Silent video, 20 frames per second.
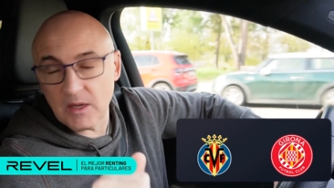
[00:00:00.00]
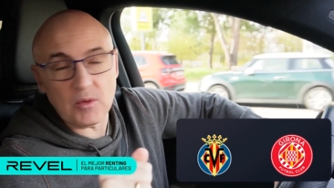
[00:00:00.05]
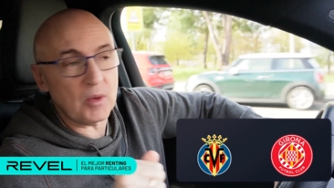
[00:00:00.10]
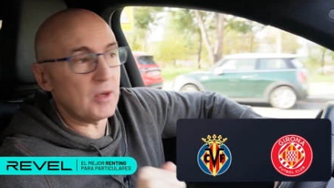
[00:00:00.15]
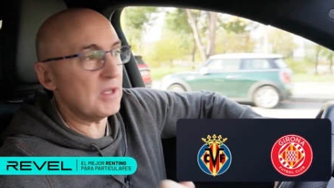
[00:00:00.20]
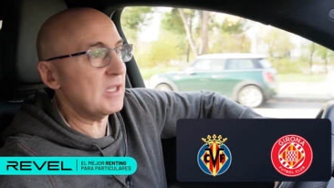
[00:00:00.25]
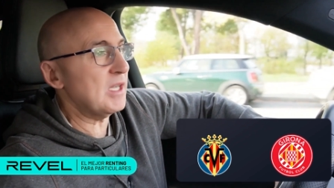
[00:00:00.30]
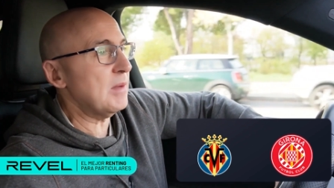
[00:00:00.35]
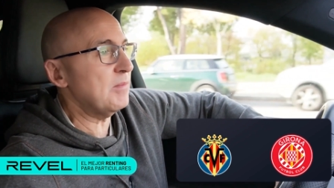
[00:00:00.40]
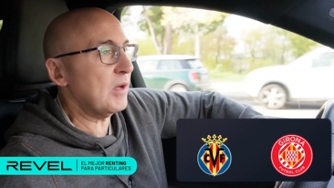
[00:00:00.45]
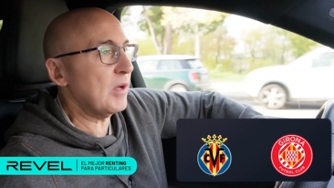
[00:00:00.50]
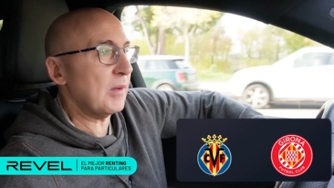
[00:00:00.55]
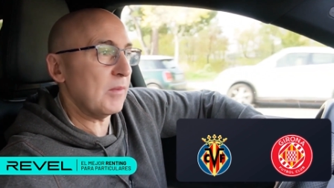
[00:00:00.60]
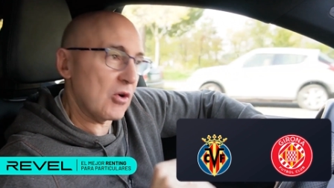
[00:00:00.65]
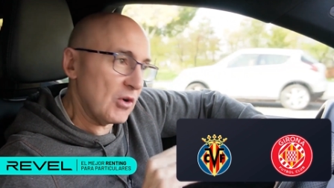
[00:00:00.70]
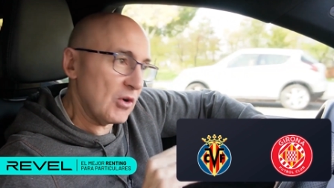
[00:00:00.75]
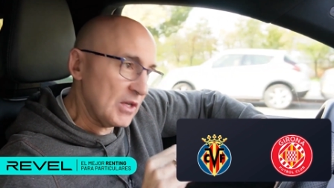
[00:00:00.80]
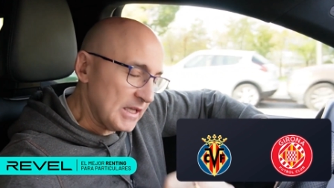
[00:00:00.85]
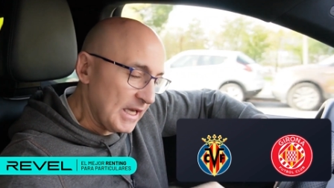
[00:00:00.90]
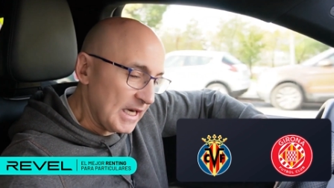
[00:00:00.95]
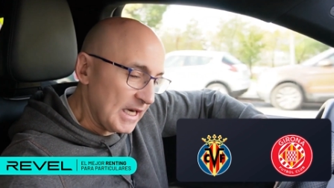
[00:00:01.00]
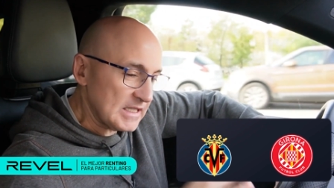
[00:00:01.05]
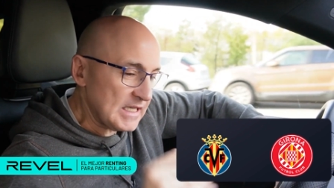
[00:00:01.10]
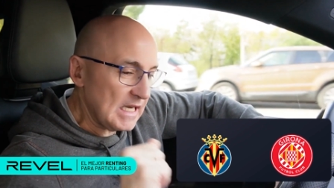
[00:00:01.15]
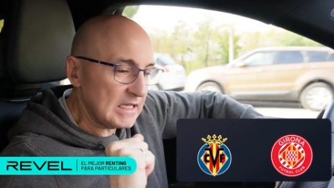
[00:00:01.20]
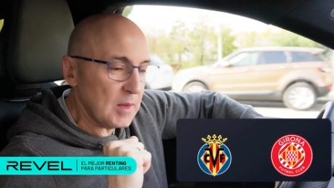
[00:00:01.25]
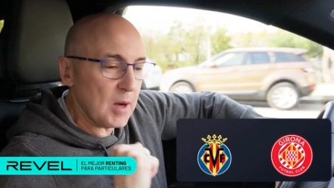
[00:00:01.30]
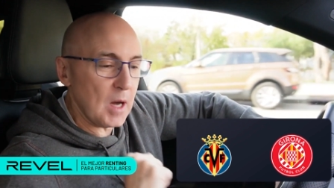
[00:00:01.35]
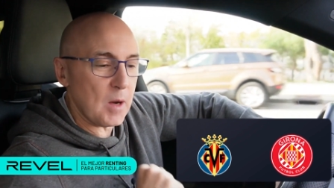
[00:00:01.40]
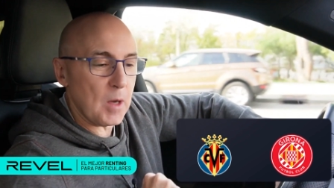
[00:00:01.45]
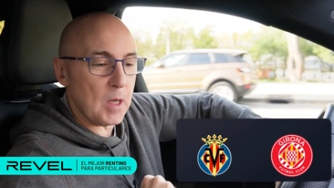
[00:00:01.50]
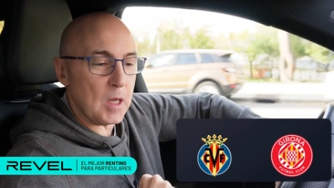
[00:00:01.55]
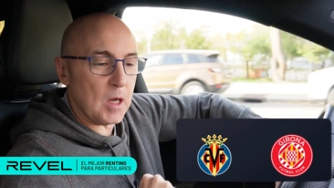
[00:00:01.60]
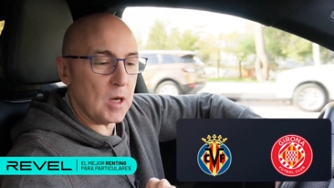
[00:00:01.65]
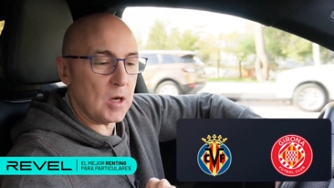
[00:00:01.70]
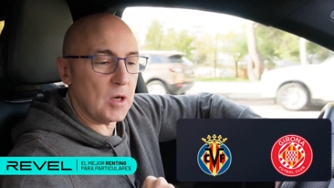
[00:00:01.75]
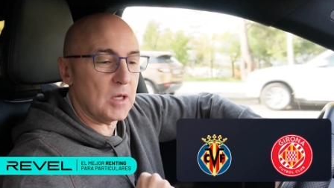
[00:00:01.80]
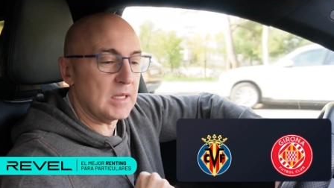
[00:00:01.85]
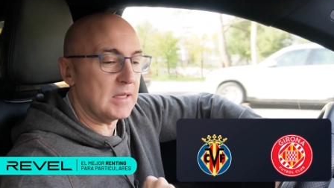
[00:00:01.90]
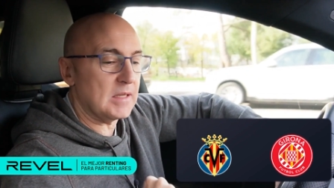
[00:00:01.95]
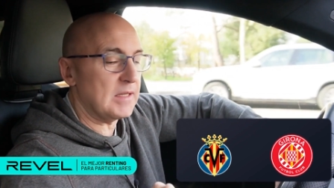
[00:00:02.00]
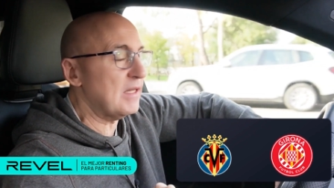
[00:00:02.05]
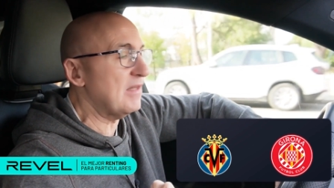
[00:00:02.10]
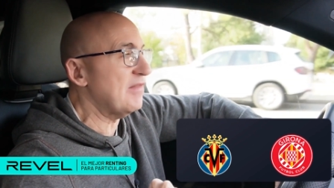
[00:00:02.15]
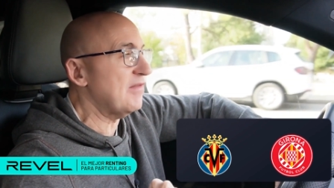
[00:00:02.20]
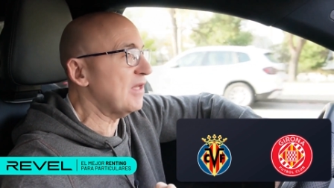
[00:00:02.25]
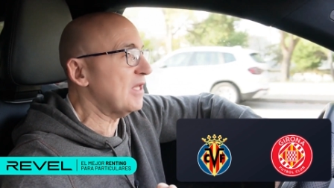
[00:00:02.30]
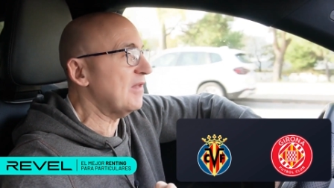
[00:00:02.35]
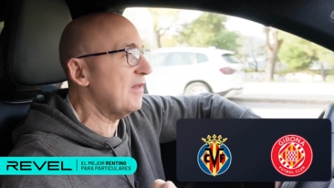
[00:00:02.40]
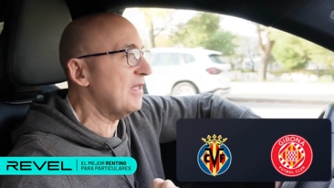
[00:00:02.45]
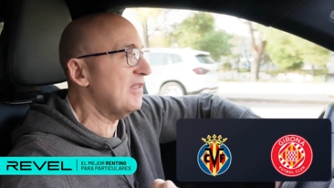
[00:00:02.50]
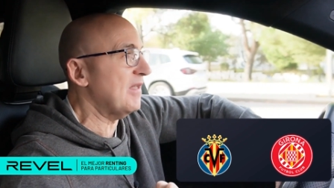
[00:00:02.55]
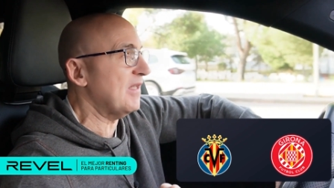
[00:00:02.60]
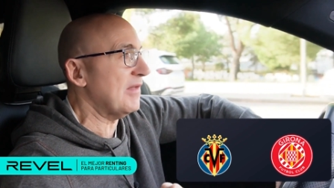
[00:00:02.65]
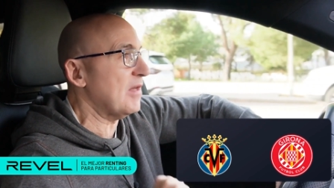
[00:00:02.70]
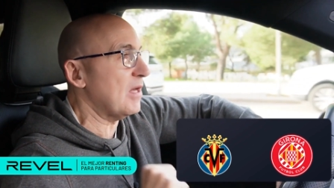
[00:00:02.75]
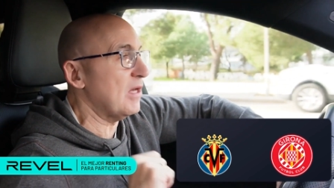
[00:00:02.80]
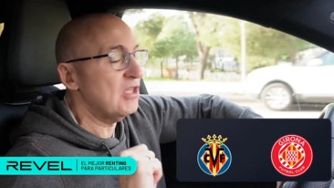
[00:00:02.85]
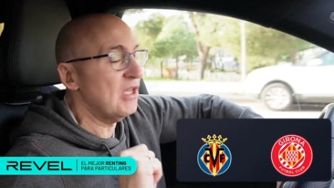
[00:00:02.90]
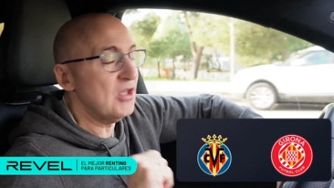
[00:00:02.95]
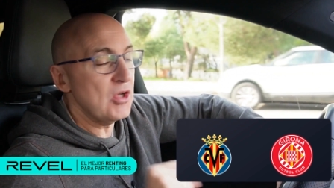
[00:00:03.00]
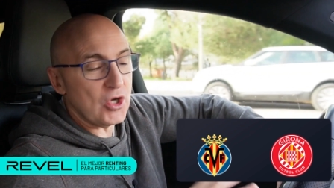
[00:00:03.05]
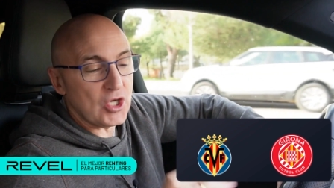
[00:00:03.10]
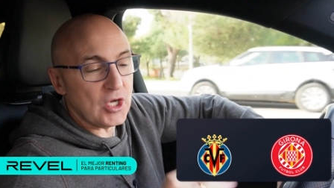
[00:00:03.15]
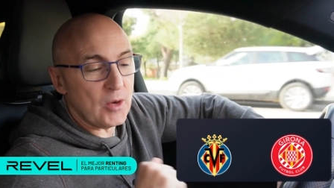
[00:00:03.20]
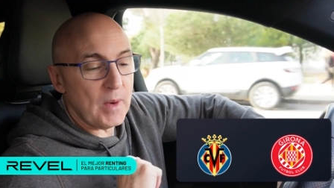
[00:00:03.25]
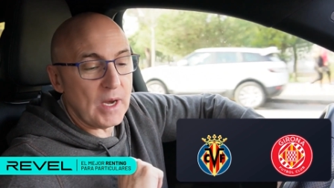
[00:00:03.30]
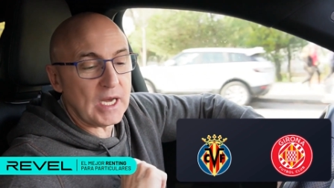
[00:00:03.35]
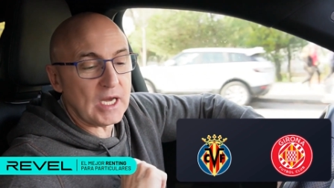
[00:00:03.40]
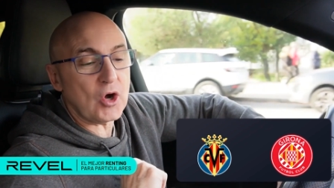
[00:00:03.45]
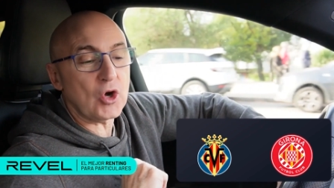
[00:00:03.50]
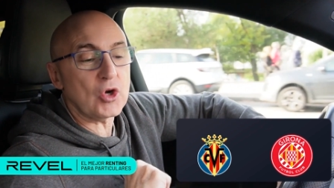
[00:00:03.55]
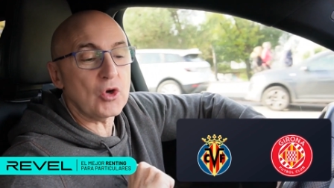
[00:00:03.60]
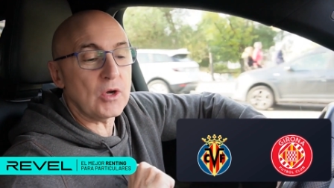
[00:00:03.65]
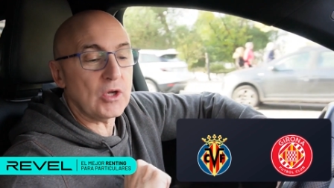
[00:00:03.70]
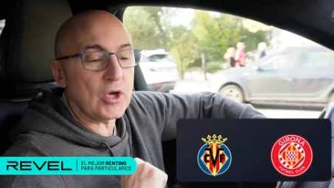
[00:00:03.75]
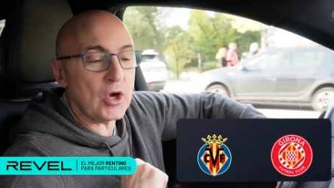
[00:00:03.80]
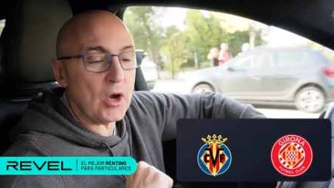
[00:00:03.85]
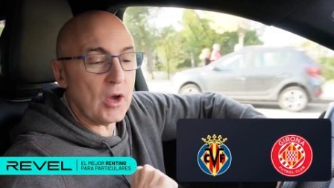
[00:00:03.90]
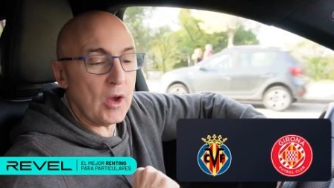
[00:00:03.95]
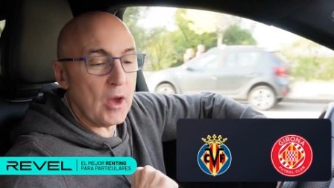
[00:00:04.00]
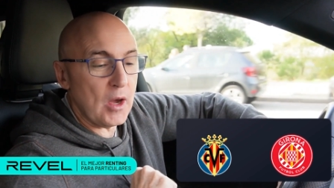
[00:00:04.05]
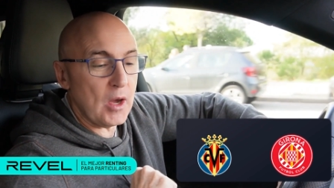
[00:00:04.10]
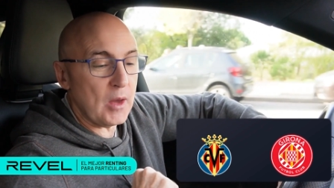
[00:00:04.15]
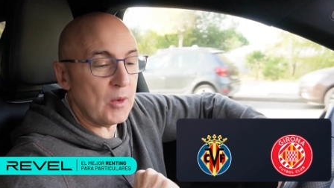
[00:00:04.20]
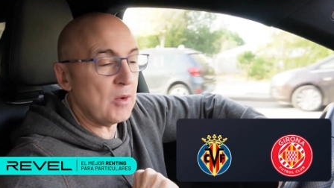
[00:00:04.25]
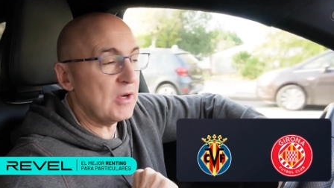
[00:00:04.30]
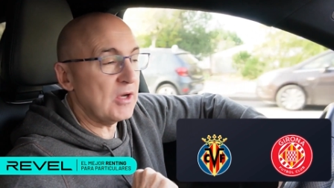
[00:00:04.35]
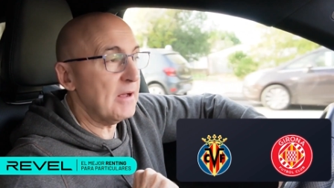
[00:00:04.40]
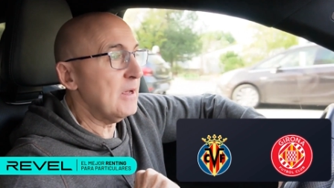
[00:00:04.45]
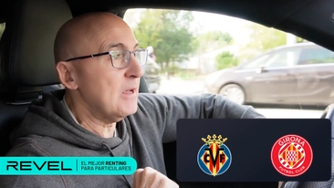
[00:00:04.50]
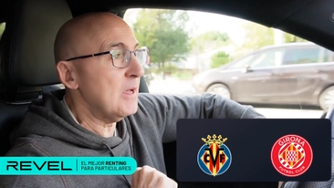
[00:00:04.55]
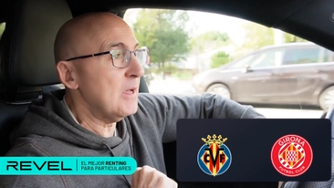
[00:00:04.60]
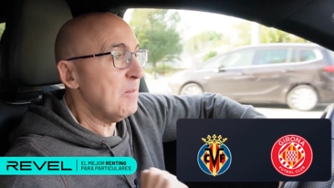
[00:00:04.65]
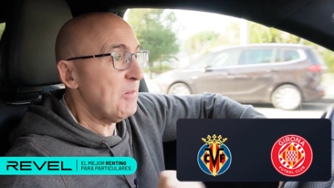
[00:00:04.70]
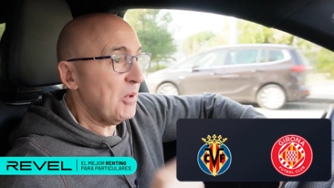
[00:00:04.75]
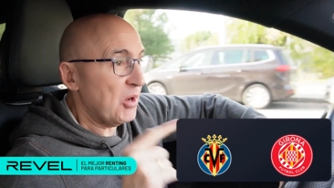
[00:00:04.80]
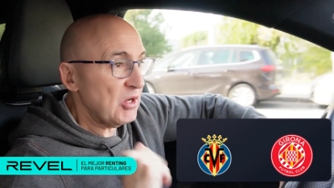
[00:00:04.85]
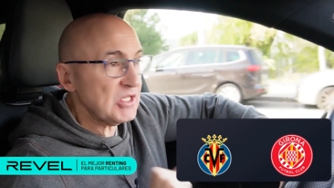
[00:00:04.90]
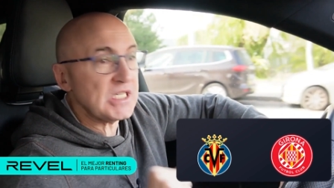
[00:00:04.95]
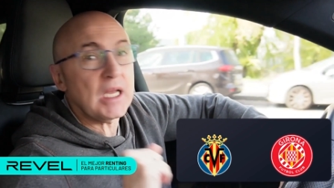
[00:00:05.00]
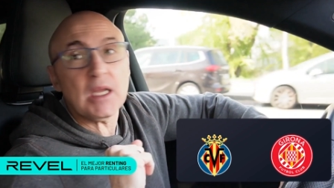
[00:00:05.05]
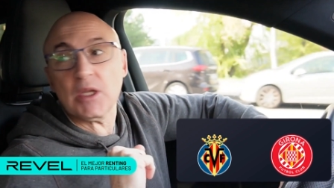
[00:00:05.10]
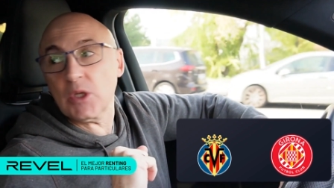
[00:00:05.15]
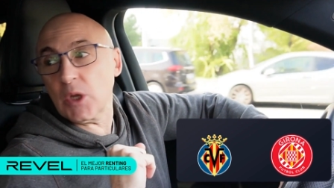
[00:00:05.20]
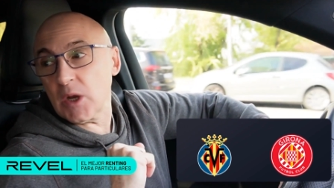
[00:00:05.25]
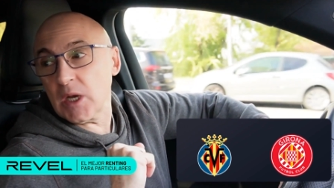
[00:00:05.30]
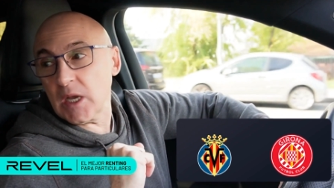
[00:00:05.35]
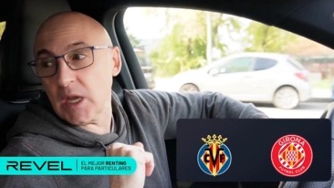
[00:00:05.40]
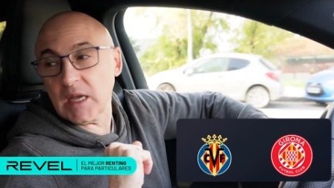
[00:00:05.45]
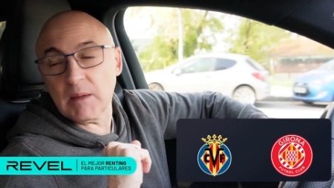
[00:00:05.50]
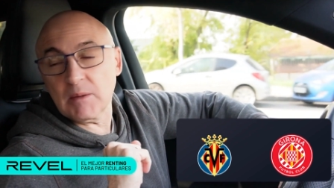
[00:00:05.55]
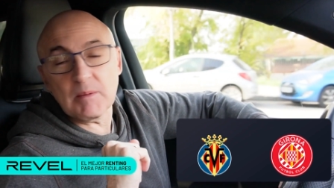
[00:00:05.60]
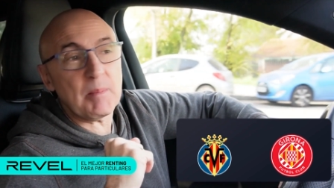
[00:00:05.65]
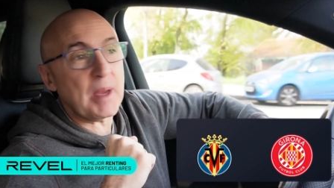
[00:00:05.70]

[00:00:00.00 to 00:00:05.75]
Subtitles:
For example, Parejo is coming back. This match is interesting to see Parejo's return, but Yangel Herrera is not enough.